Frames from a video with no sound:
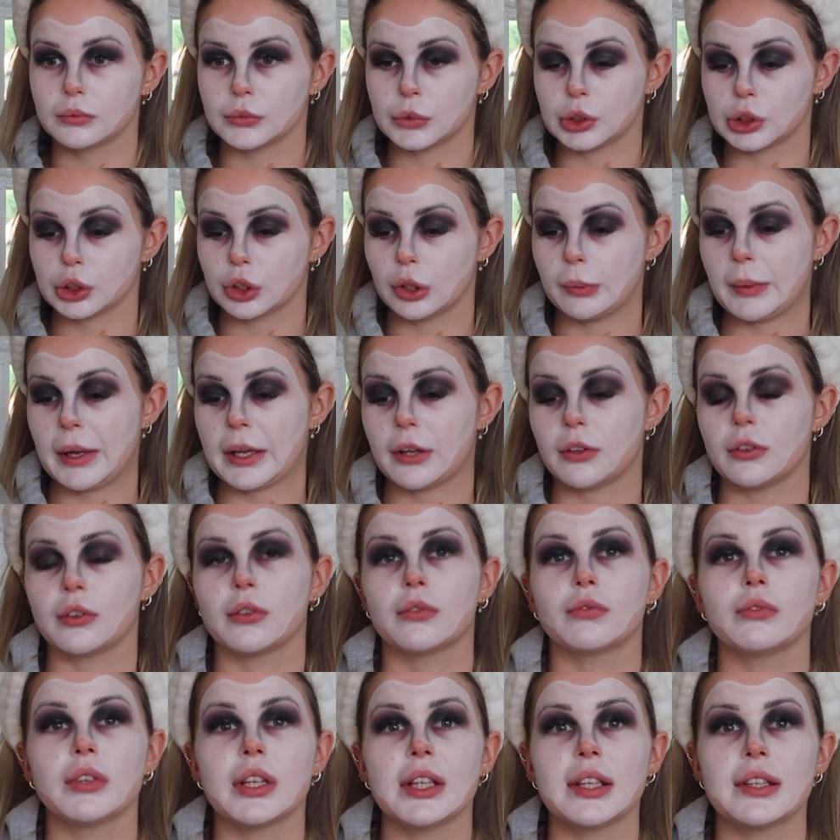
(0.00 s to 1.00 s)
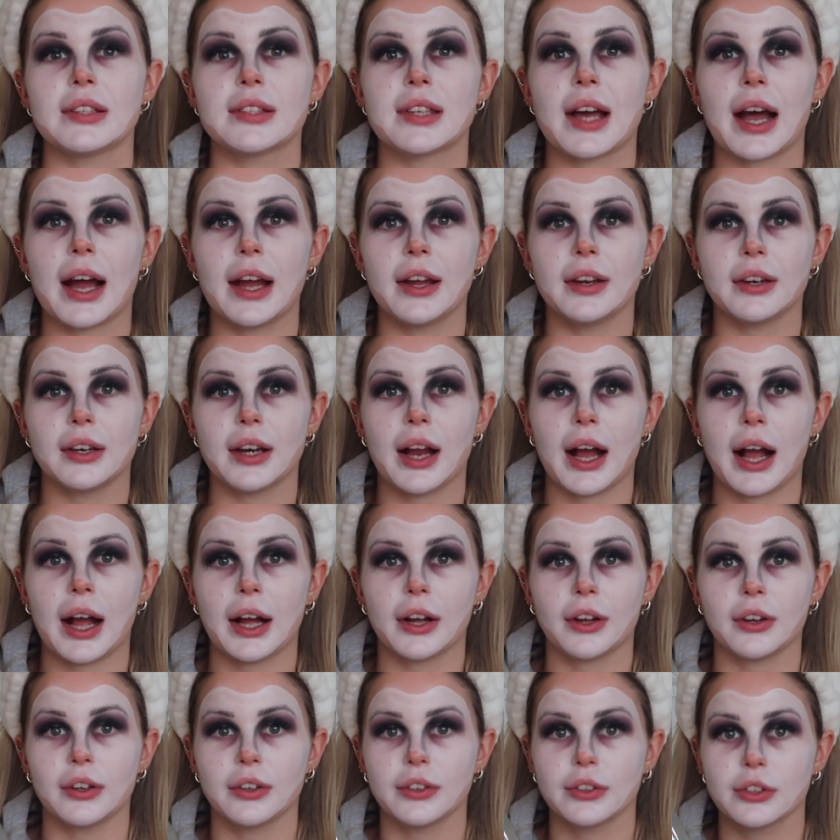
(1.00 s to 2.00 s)
Just gonna make her look really tired and
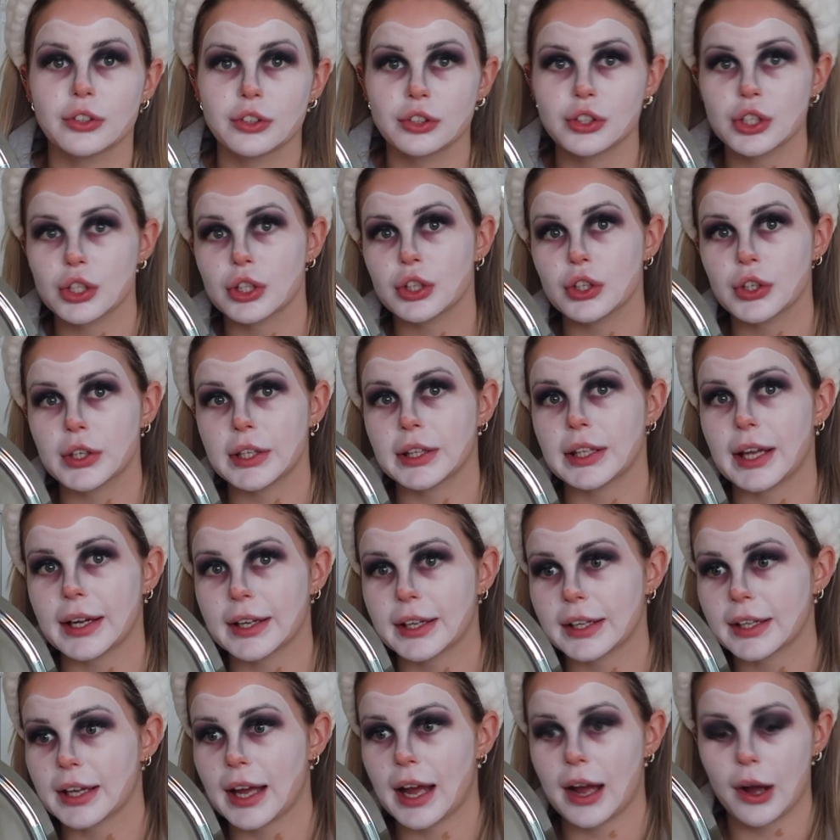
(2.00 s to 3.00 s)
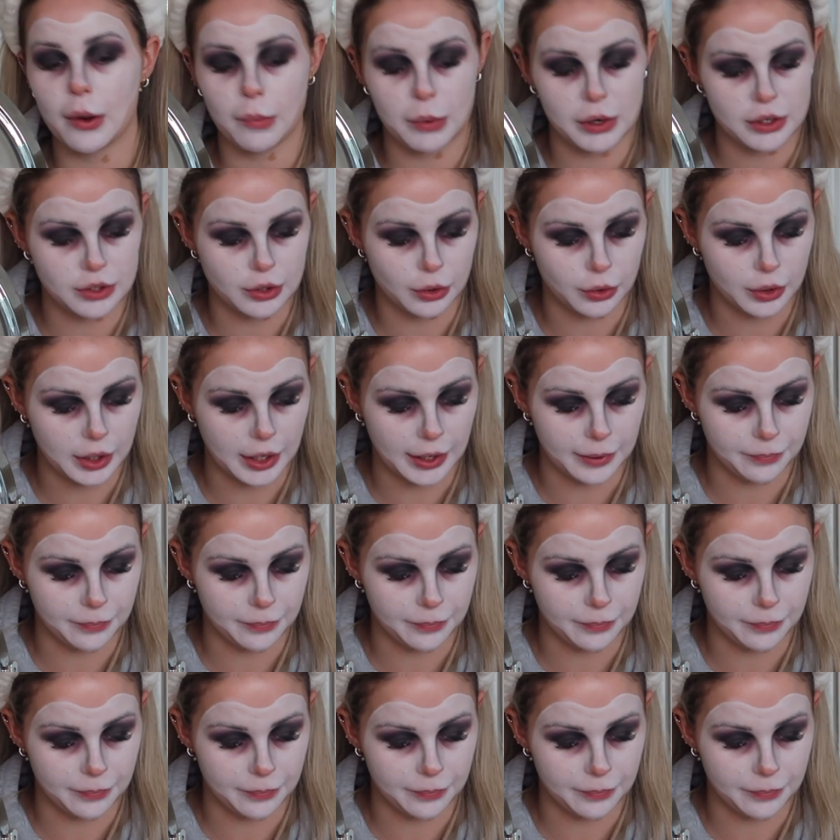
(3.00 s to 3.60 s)
haggard. Still looking like a cow, but it's okay.